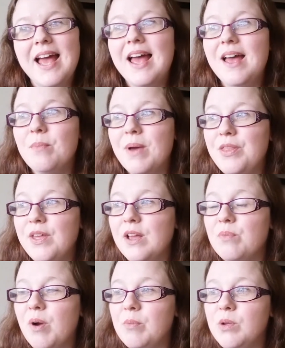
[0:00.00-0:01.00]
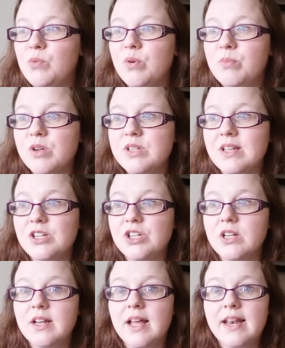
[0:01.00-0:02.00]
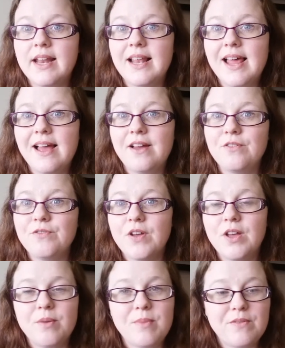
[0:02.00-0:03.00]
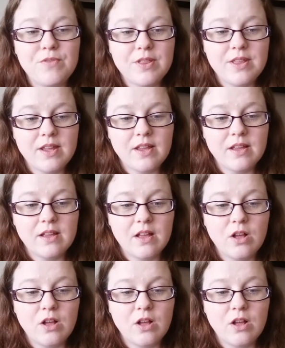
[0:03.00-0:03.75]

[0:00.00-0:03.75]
I think probably one more session and I'll have everything,